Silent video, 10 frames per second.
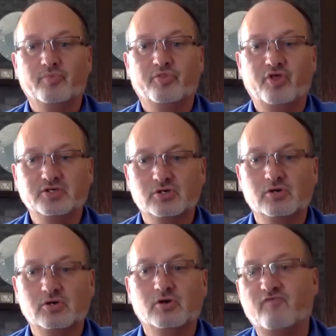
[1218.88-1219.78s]
things are
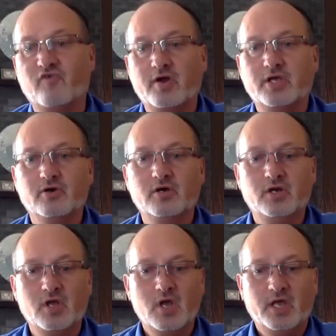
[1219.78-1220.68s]
looking very
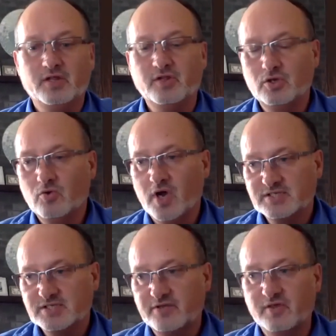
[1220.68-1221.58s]
good in the
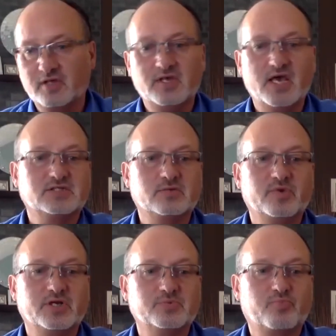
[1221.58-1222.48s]
U.S. I think the
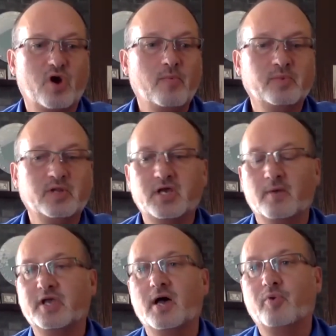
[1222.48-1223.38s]
estimate is probably
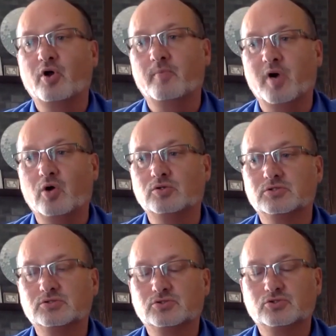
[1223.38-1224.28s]
coming up on about
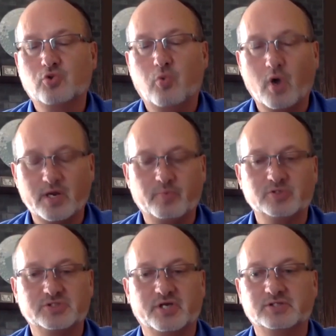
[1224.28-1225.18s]
20%,
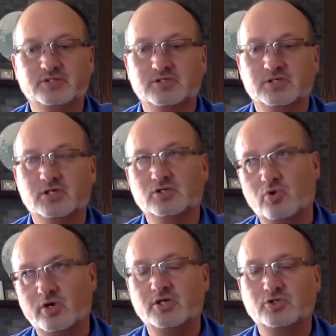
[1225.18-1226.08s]
20
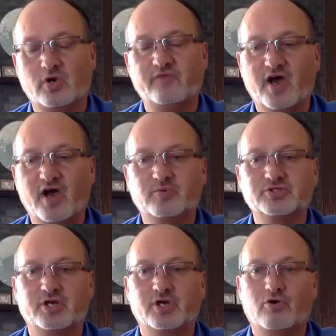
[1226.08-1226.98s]
to
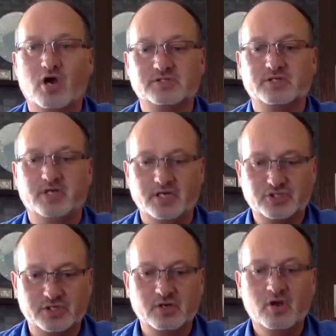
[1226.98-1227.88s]
25% across the
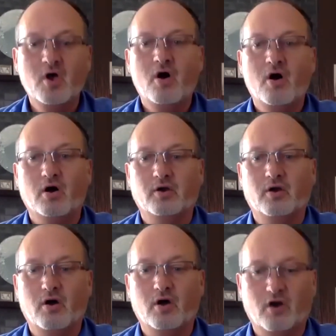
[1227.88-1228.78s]
nation
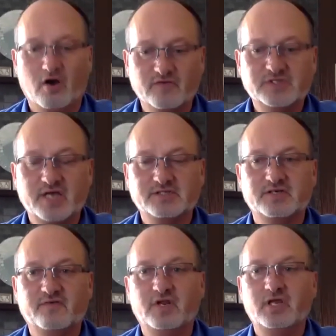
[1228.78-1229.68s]
on harvest
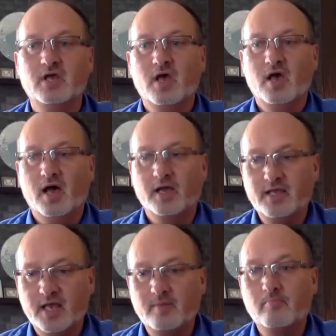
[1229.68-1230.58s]
activity.
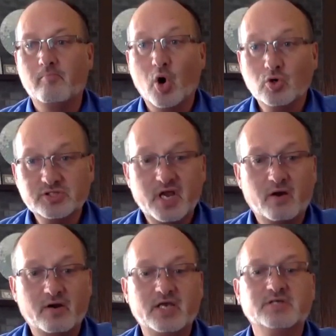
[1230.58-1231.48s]
Again, most
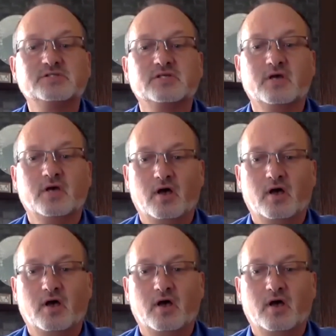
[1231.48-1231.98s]
areas,